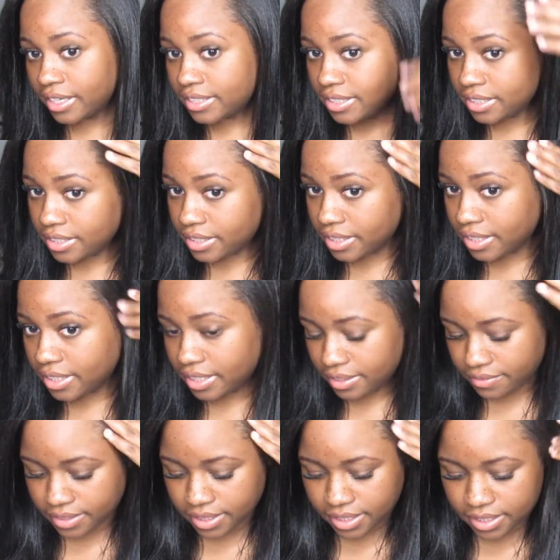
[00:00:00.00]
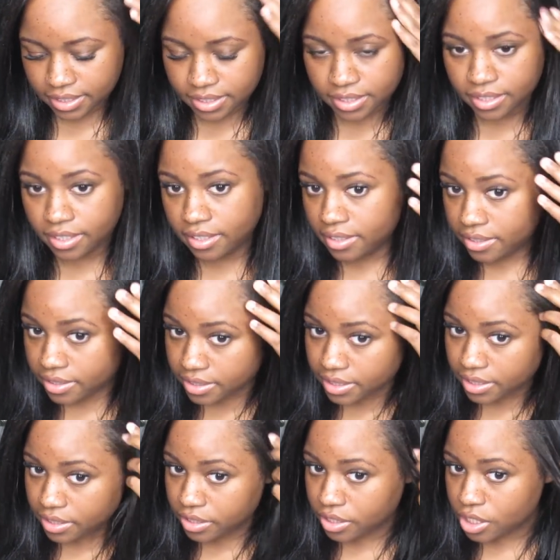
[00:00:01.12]
I did good. I feel like I did
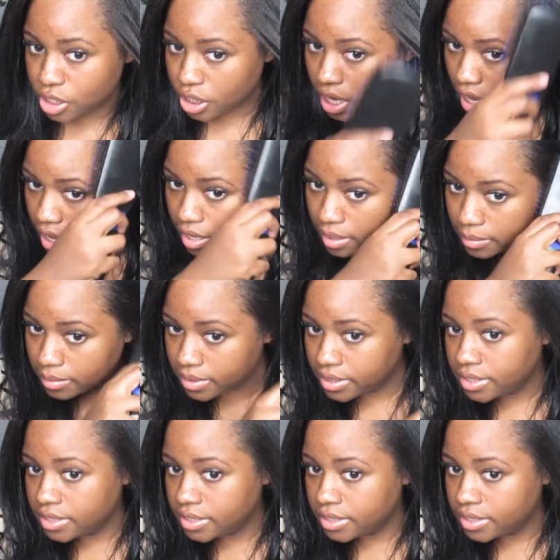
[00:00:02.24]
did a good job.